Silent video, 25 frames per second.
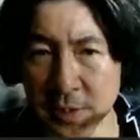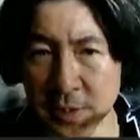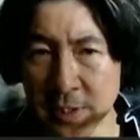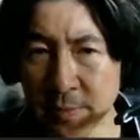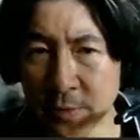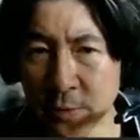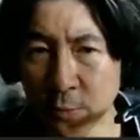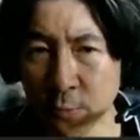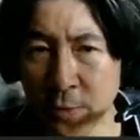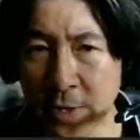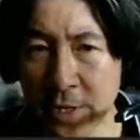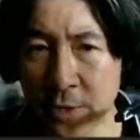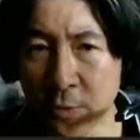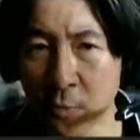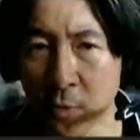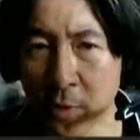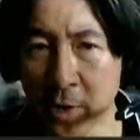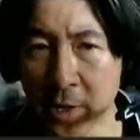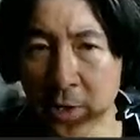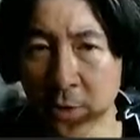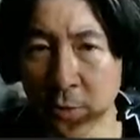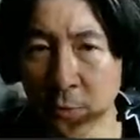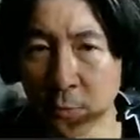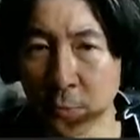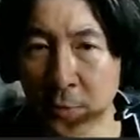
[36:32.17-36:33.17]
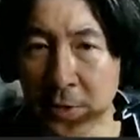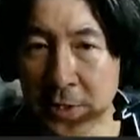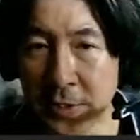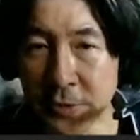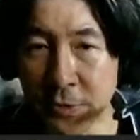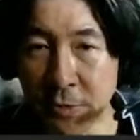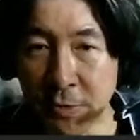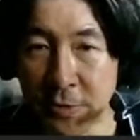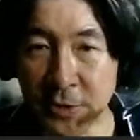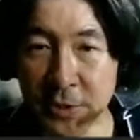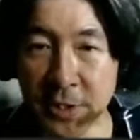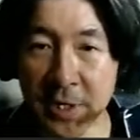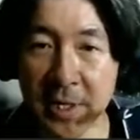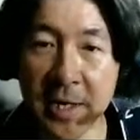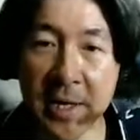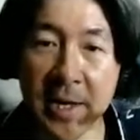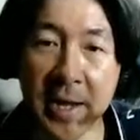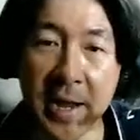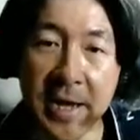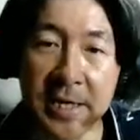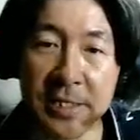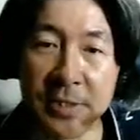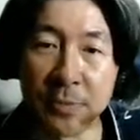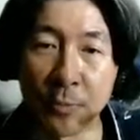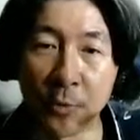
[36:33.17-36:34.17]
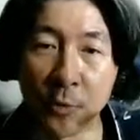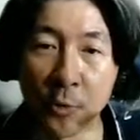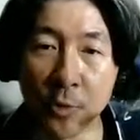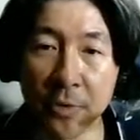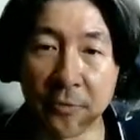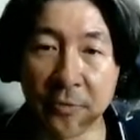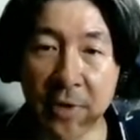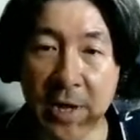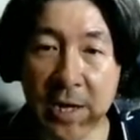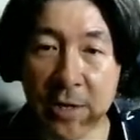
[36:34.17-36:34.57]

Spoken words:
to require research. It's more of a